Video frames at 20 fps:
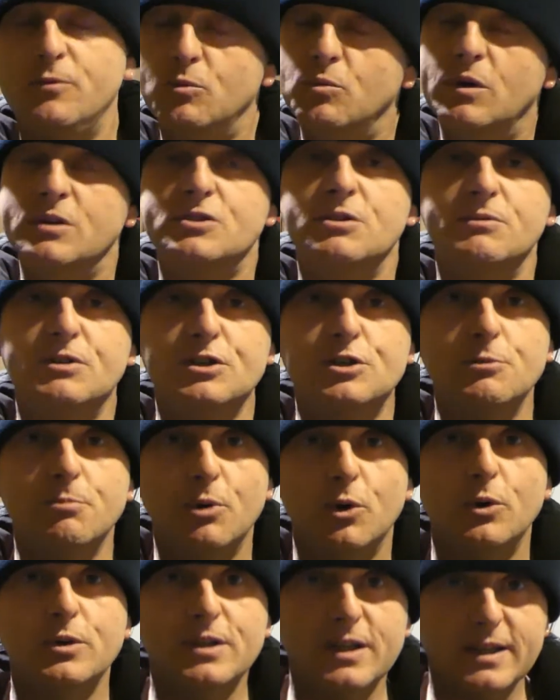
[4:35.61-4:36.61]
Whilst I'm
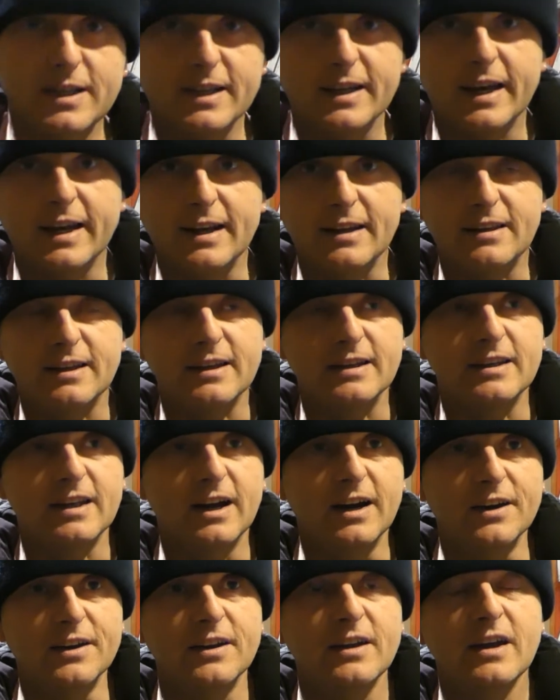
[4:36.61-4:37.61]
disappointed I didn't get anything
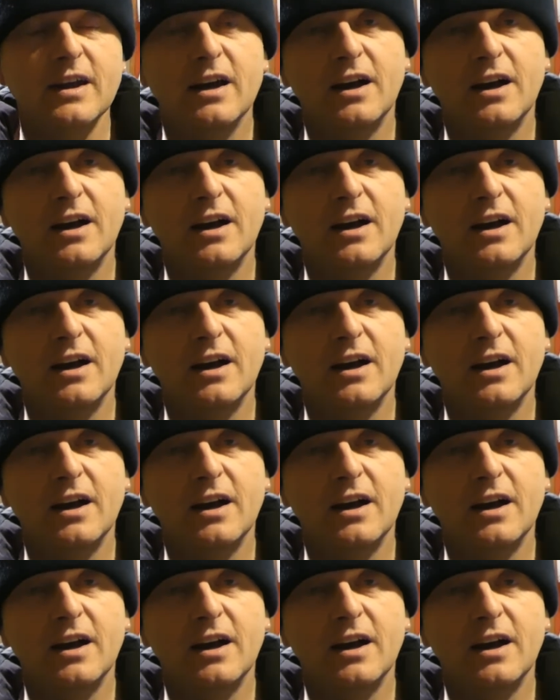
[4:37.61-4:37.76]
done,